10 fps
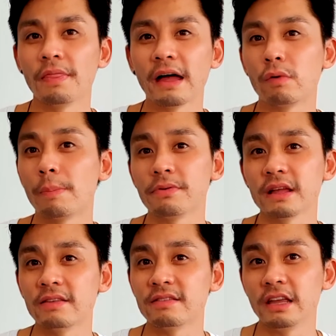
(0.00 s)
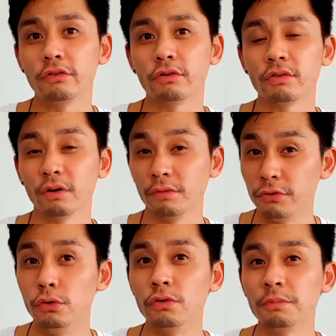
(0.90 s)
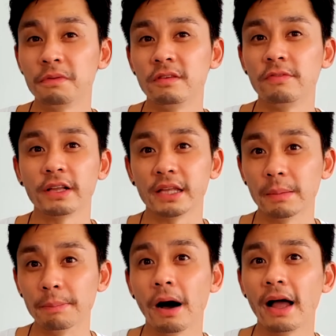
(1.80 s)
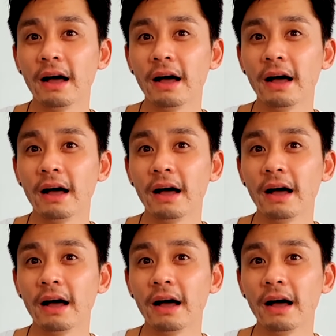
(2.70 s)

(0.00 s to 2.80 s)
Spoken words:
that represents the interest of you, specifically the buyer,